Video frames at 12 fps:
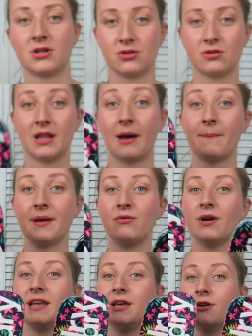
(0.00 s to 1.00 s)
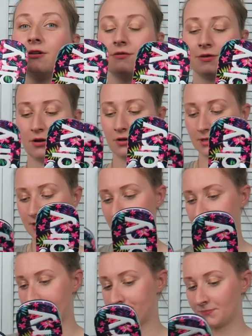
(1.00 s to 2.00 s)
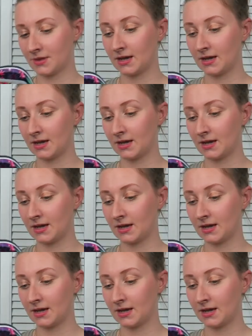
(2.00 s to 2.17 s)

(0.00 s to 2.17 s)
I just thought that'd be really cute for the holiday